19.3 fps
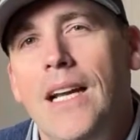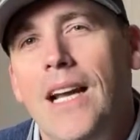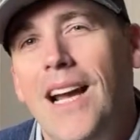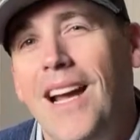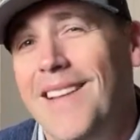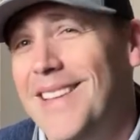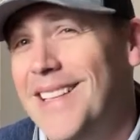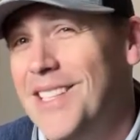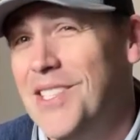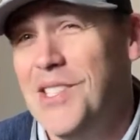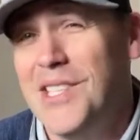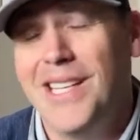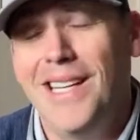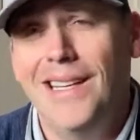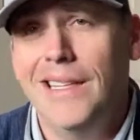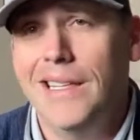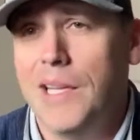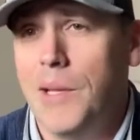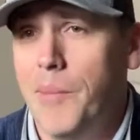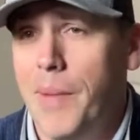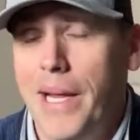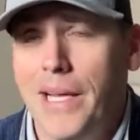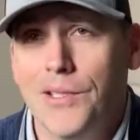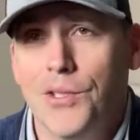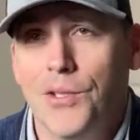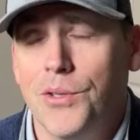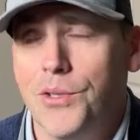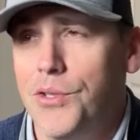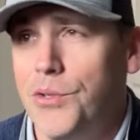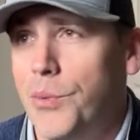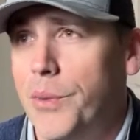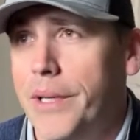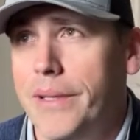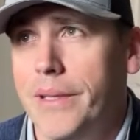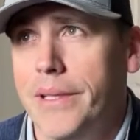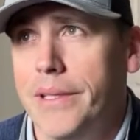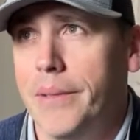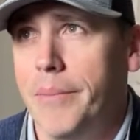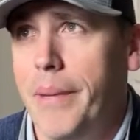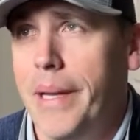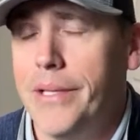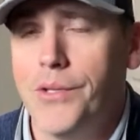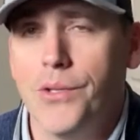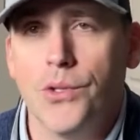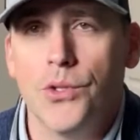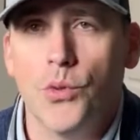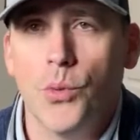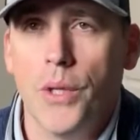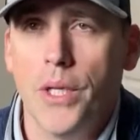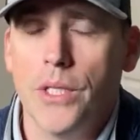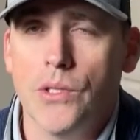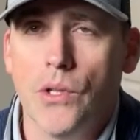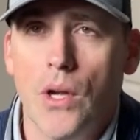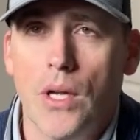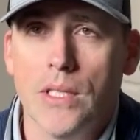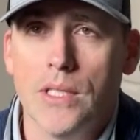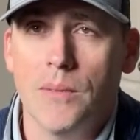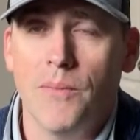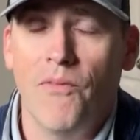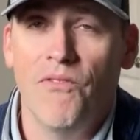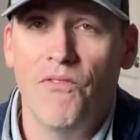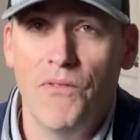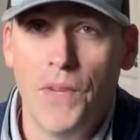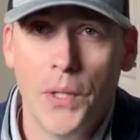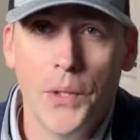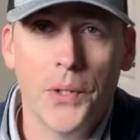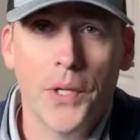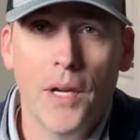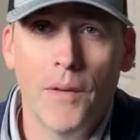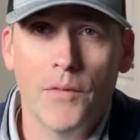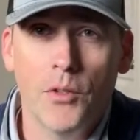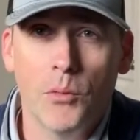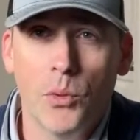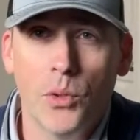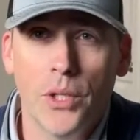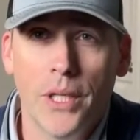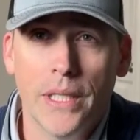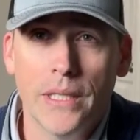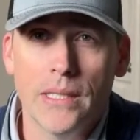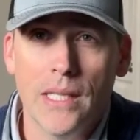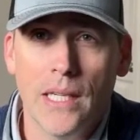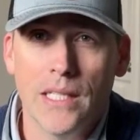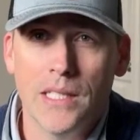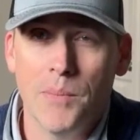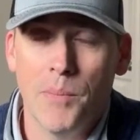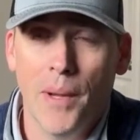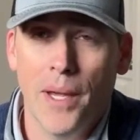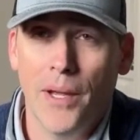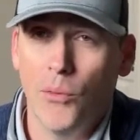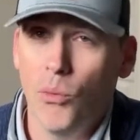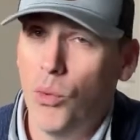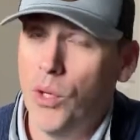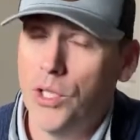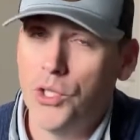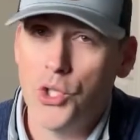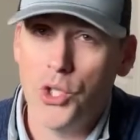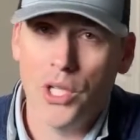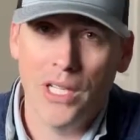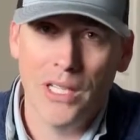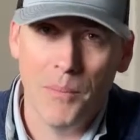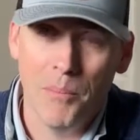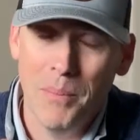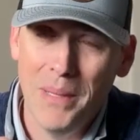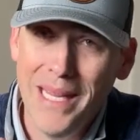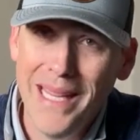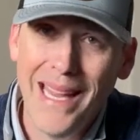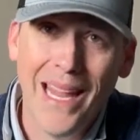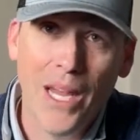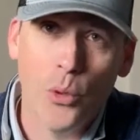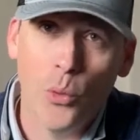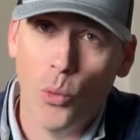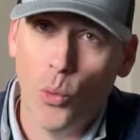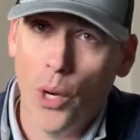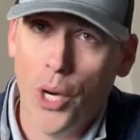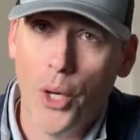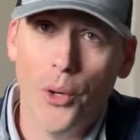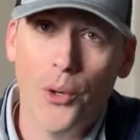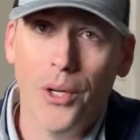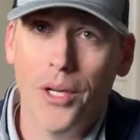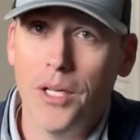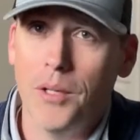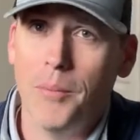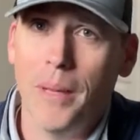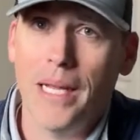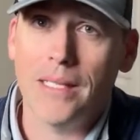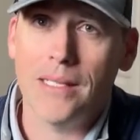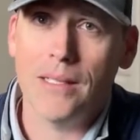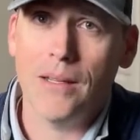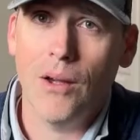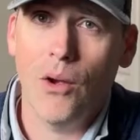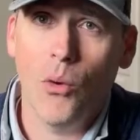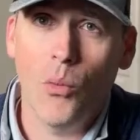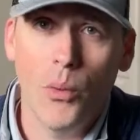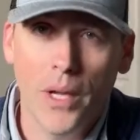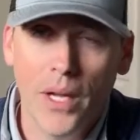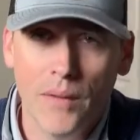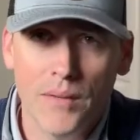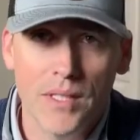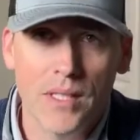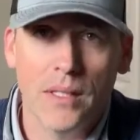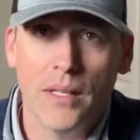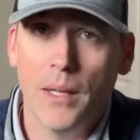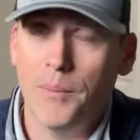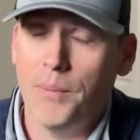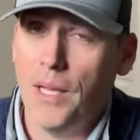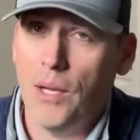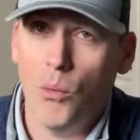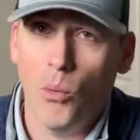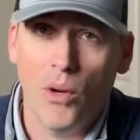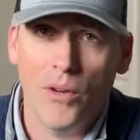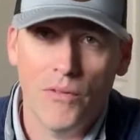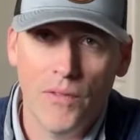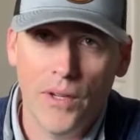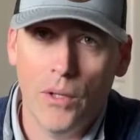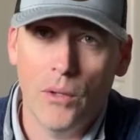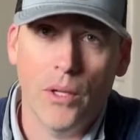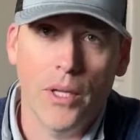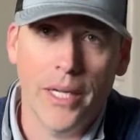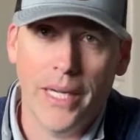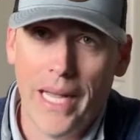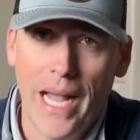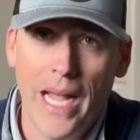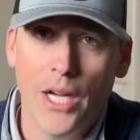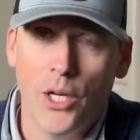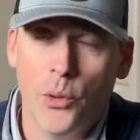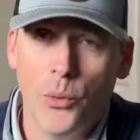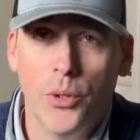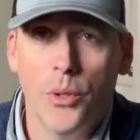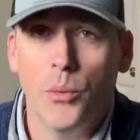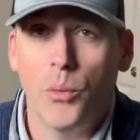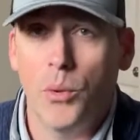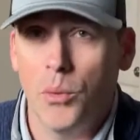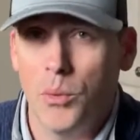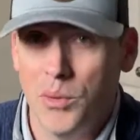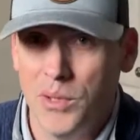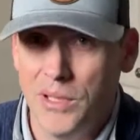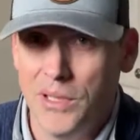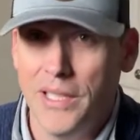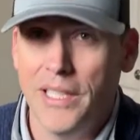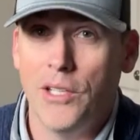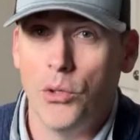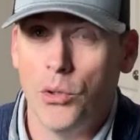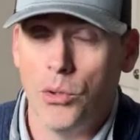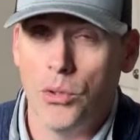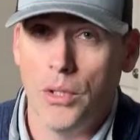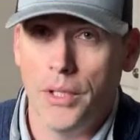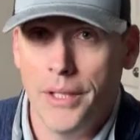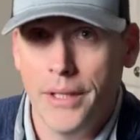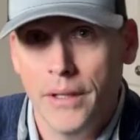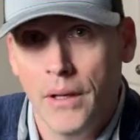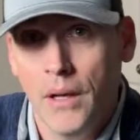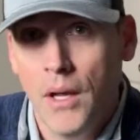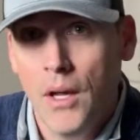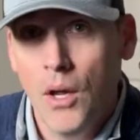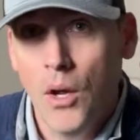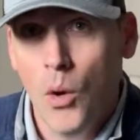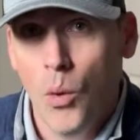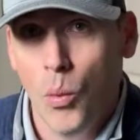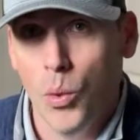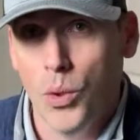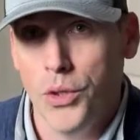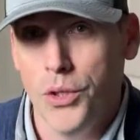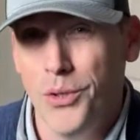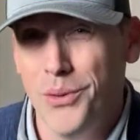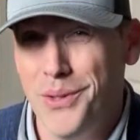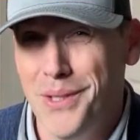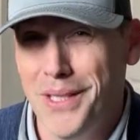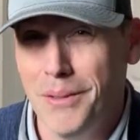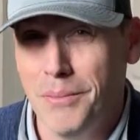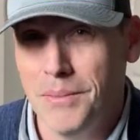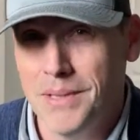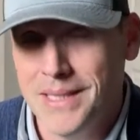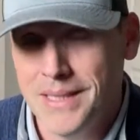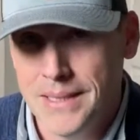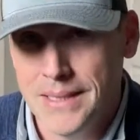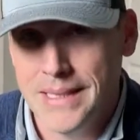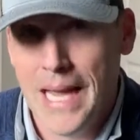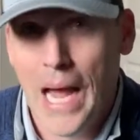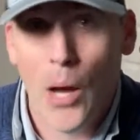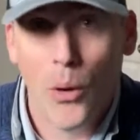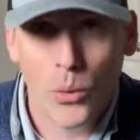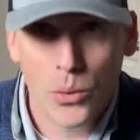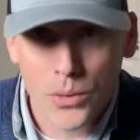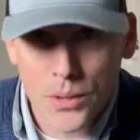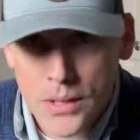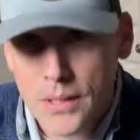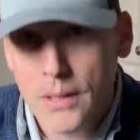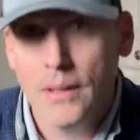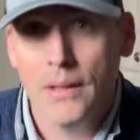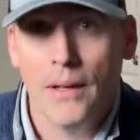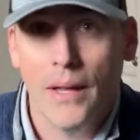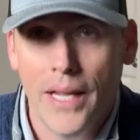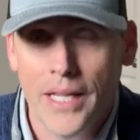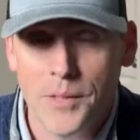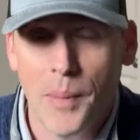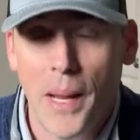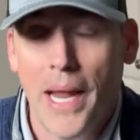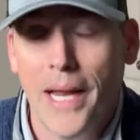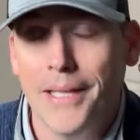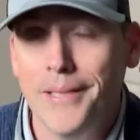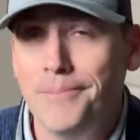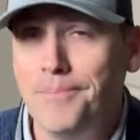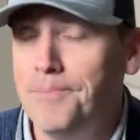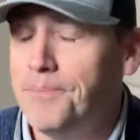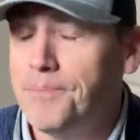And then as you get into the master suite, like the master suite is awesome. Very comfortable king-size bed, which can be a rarity in Mexico. We have slept on what felt like concrete, where we literally were using towels as padding.